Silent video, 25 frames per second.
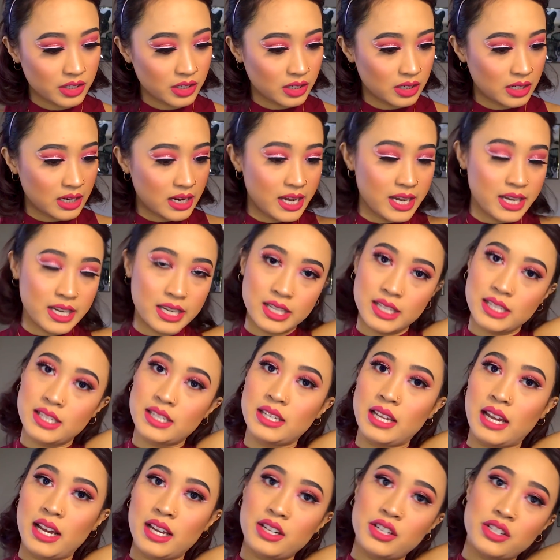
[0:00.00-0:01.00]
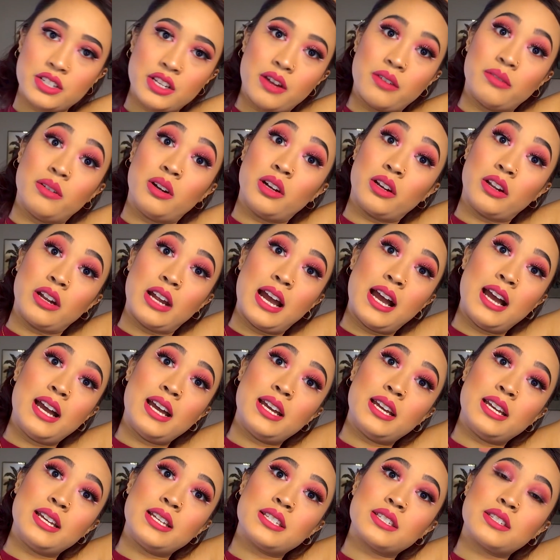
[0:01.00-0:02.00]
are nice. I just have watery
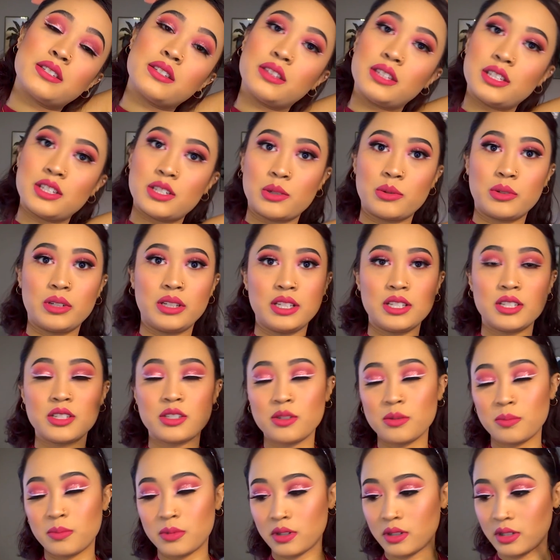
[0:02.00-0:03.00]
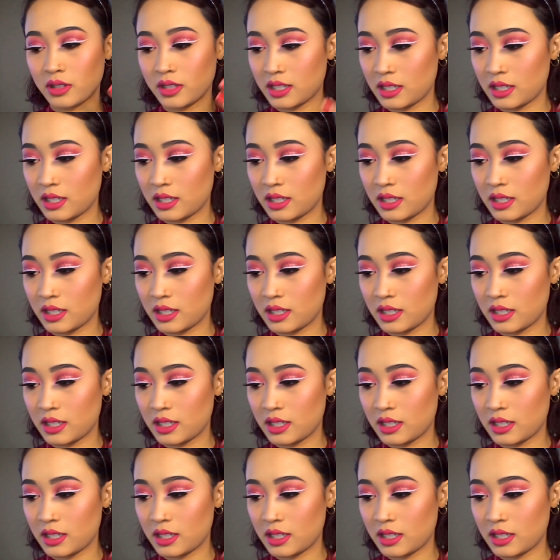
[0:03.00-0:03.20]
eyes. These are really super and